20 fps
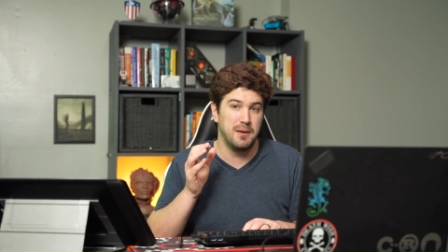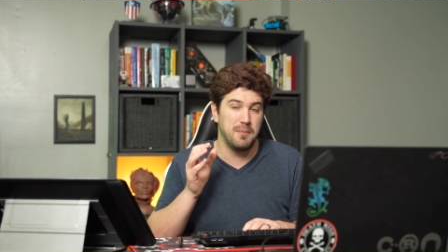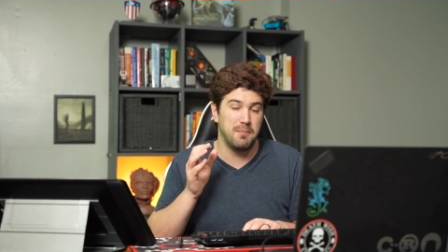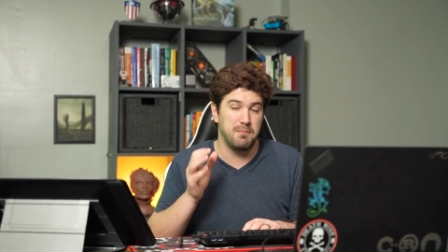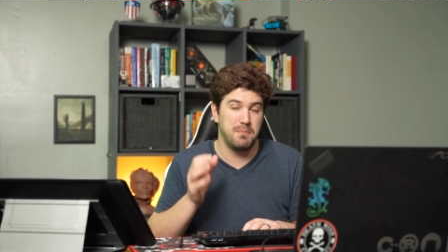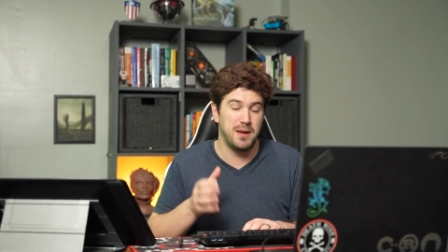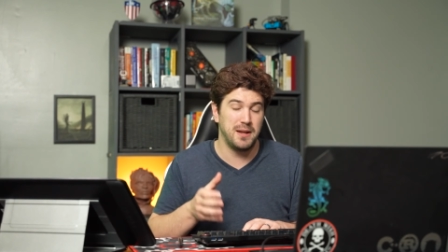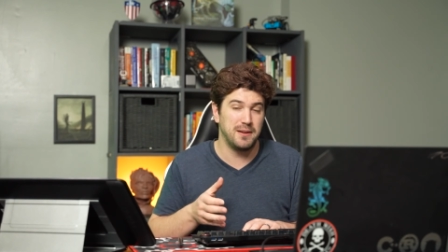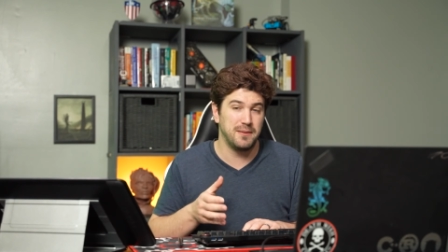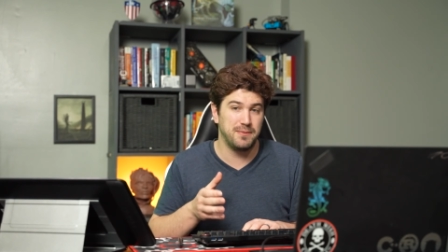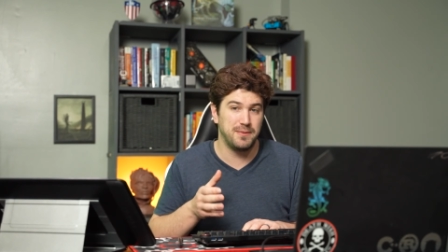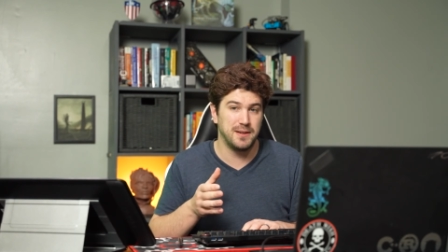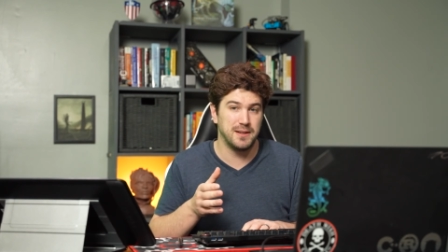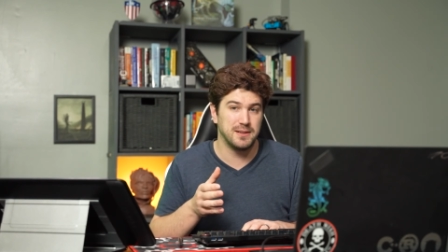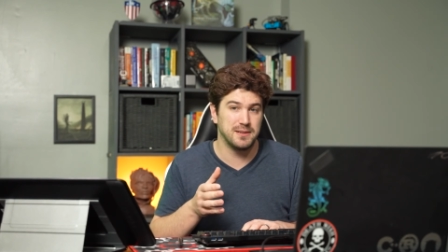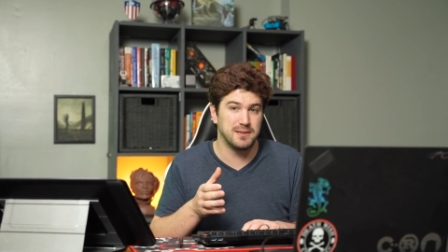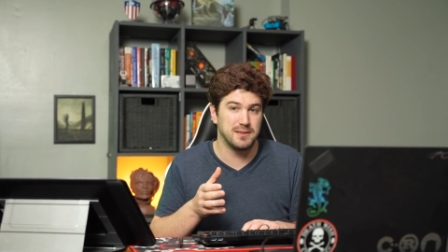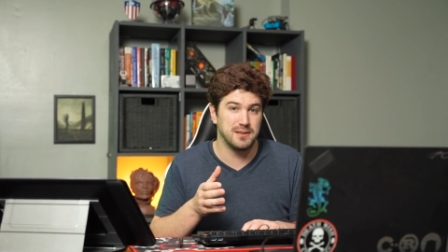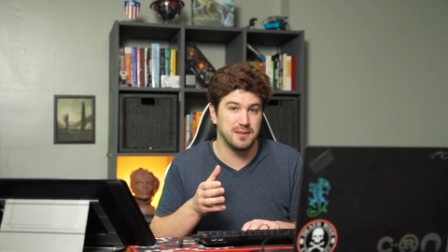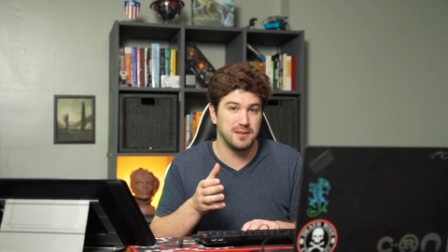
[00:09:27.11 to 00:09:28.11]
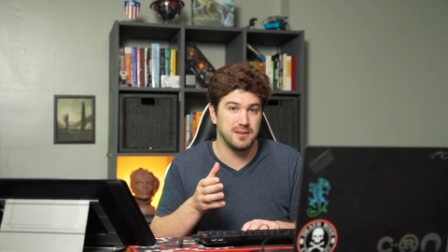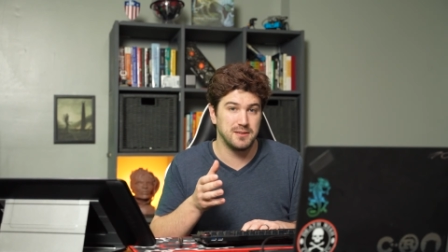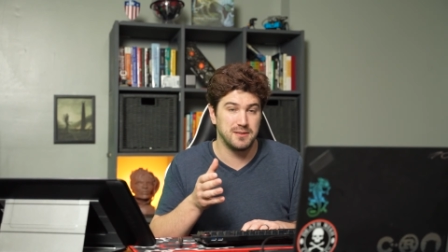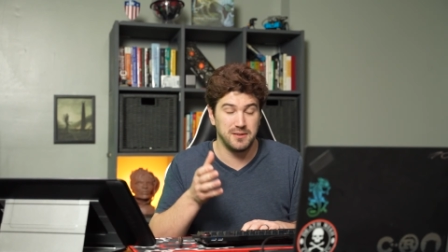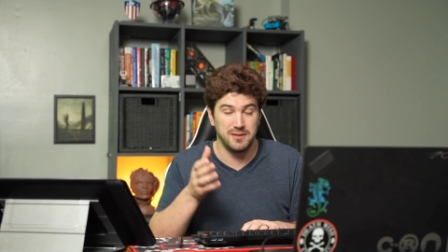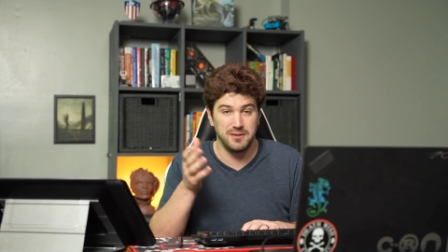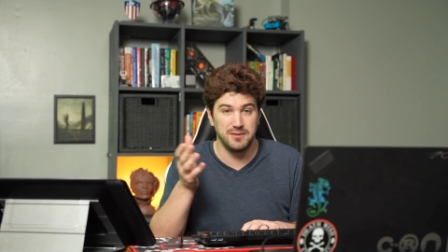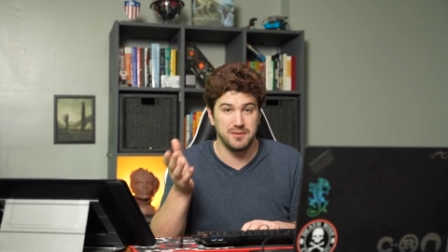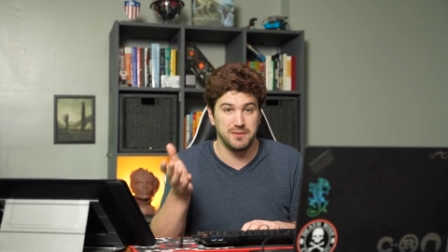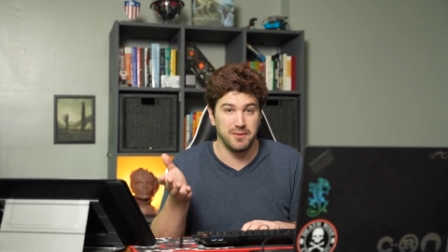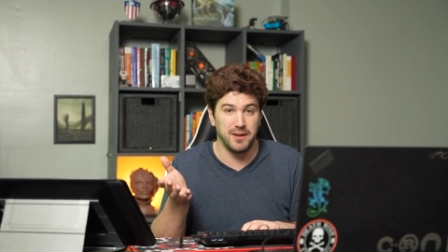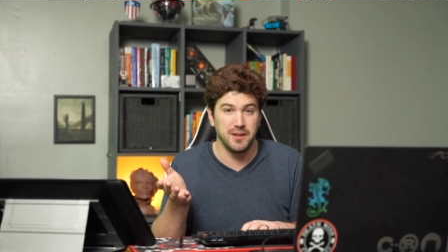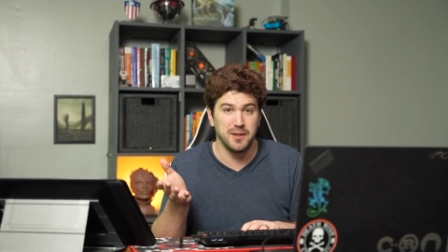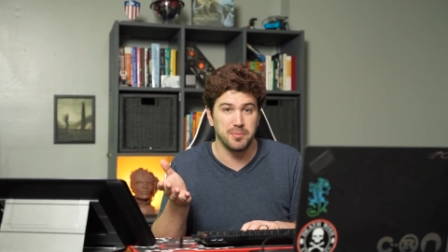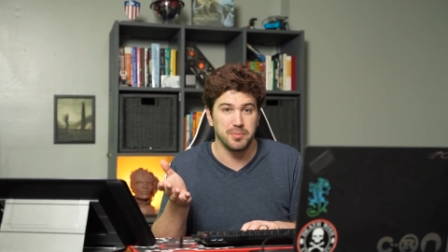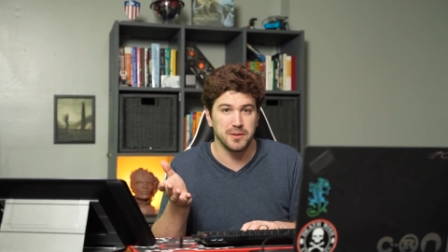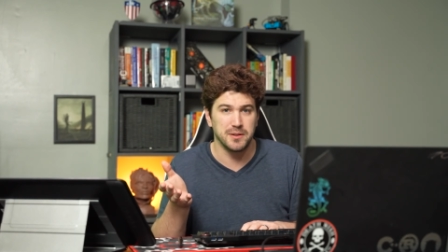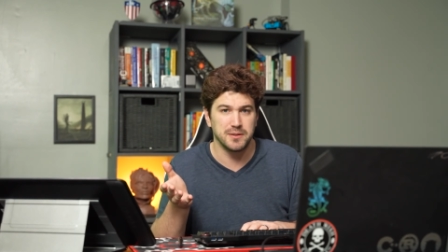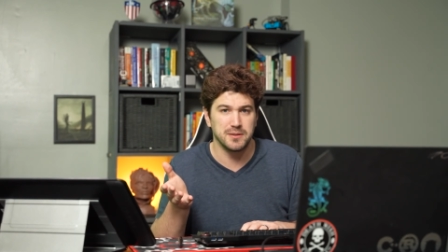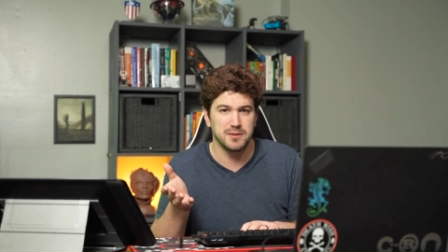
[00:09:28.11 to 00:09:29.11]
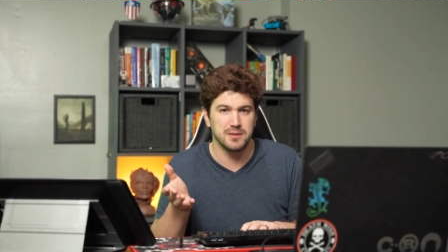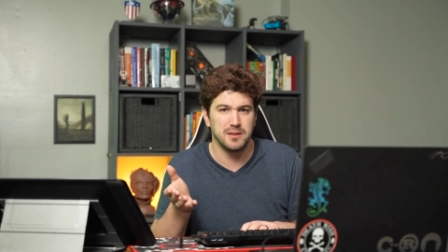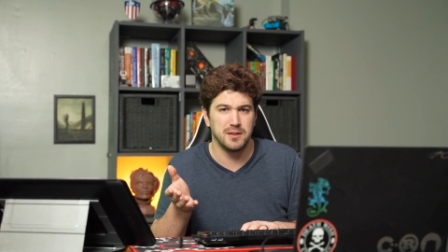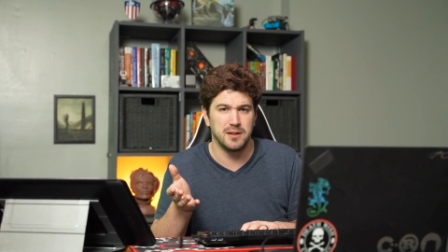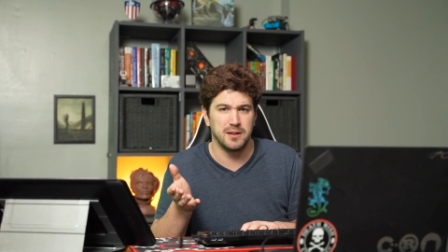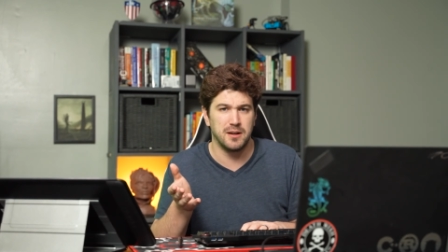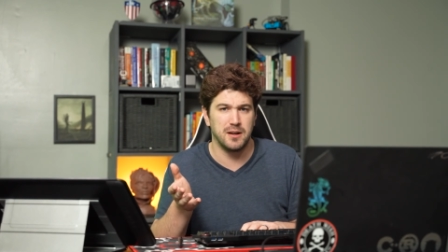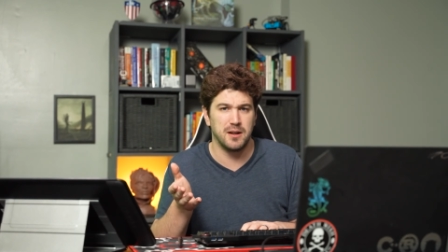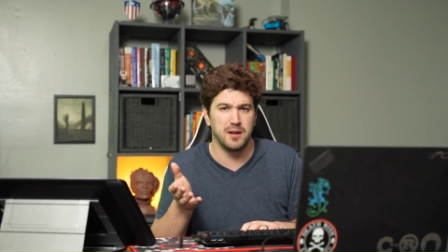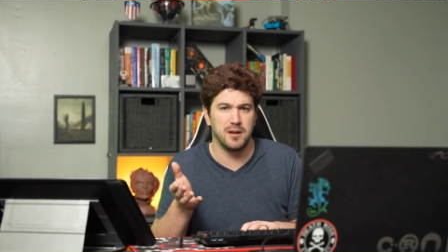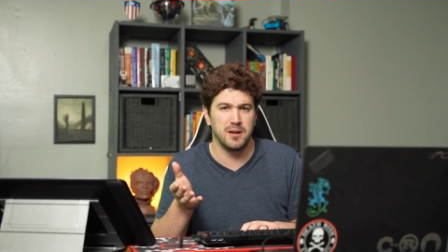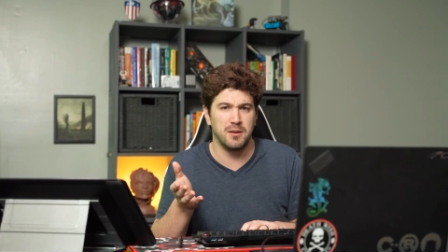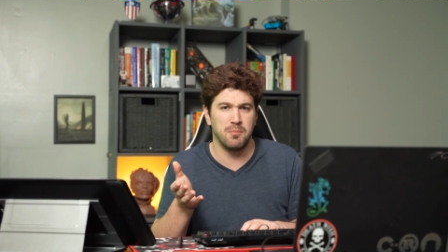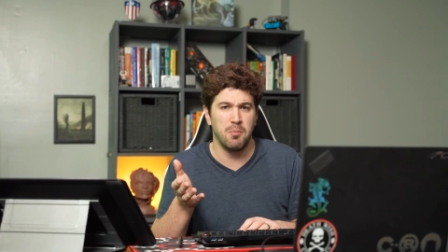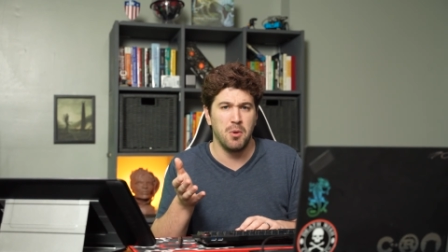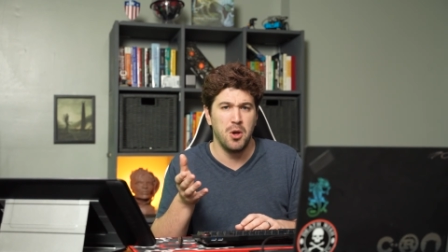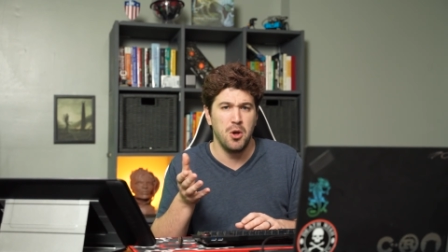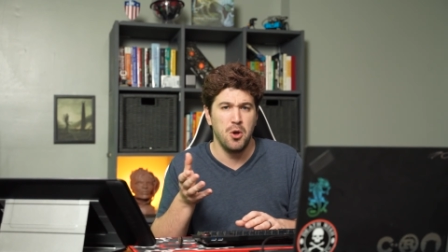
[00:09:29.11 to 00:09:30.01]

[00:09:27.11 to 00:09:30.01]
benefits to you developers, uh,